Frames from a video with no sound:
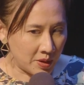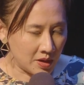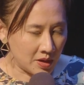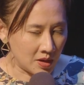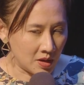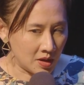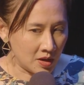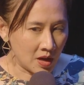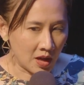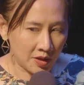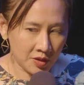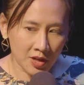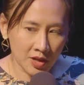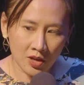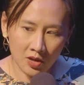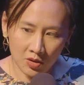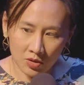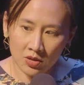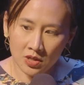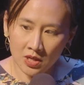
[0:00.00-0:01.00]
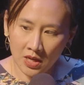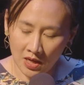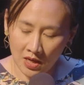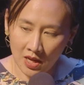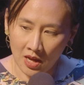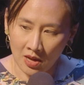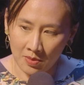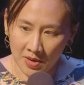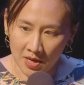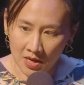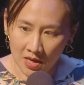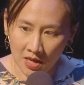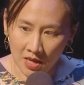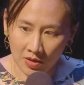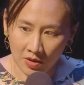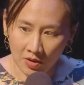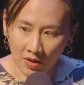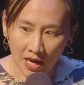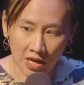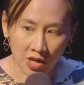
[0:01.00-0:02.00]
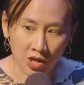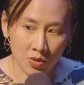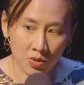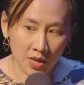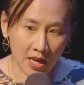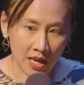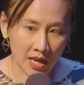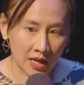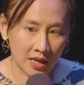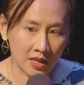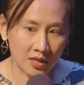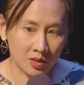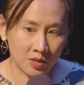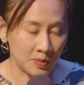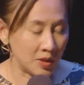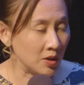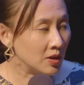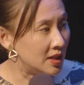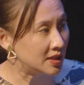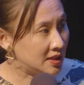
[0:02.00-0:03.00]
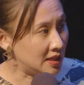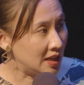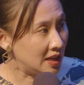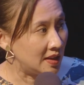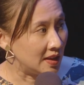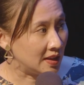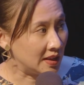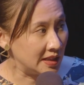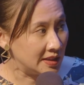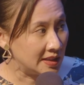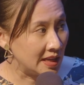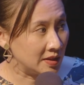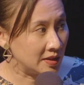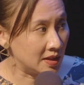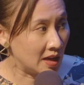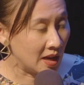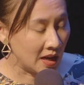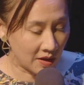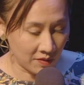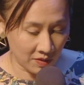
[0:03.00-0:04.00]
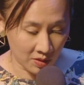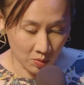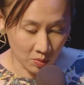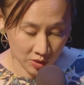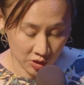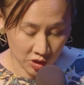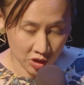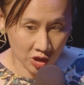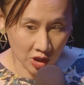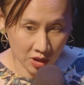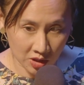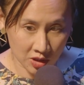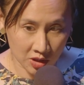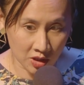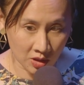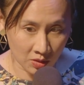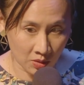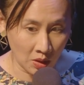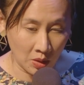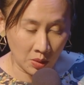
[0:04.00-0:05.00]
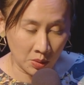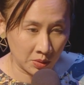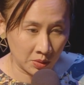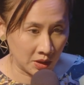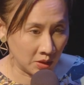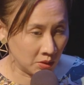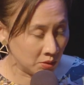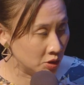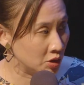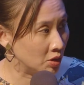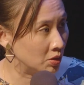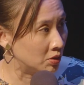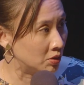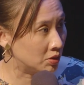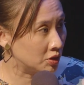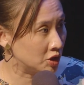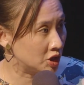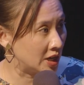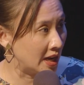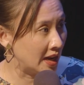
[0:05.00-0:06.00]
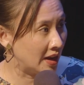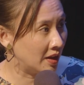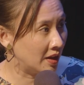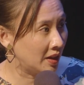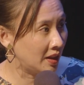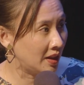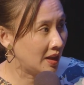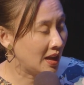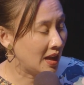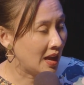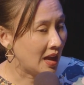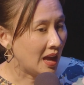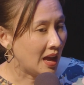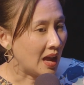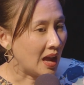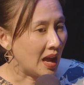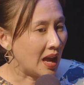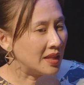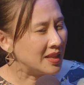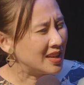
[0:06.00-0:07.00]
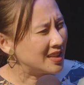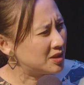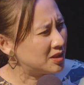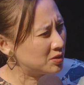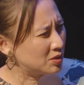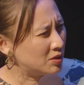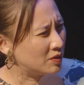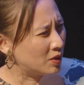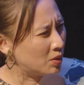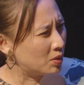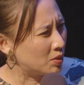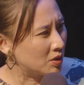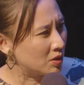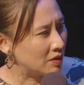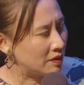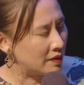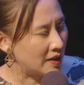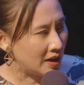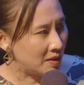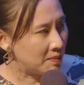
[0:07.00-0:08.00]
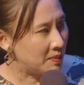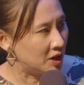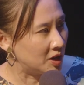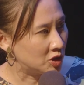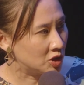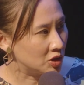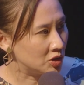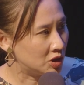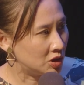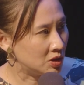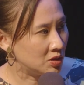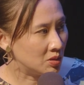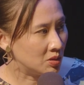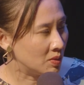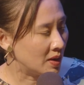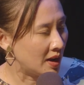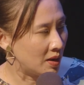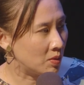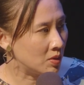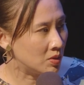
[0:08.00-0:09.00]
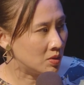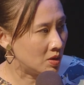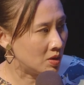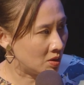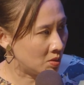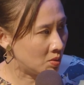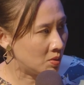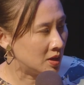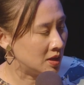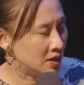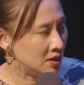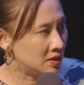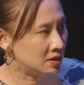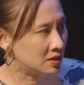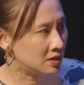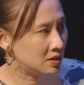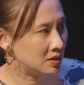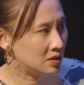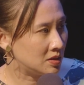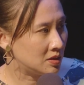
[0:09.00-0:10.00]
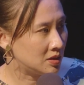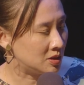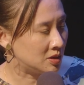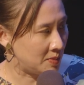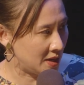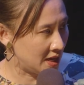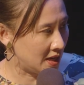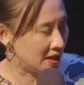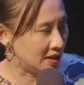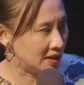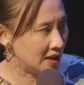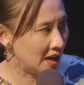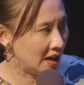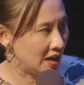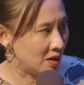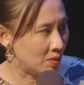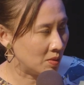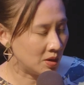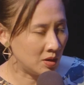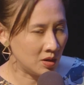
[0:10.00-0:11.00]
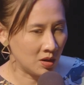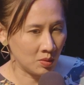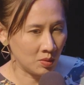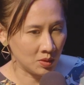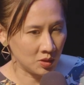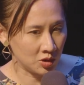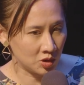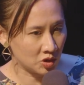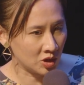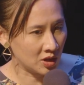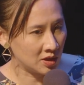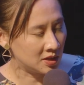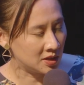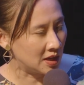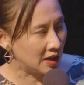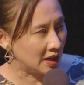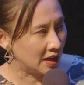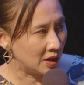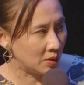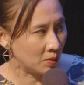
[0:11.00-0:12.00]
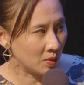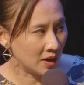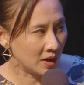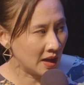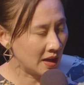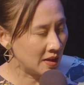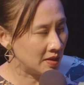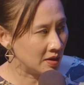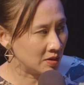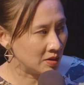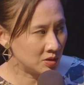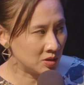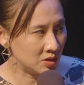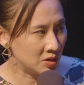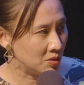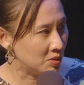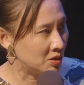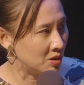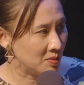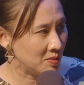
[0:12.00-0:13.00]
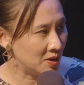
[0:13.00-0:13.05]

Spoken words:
But nothing good can come in either. And you can't experience anything that's outside. Everyone's just in their own little turtle shell. And that's sort of a horrifying picture, too, right? Where no one is speaking to anyone, no one's trusting anyone, and there's no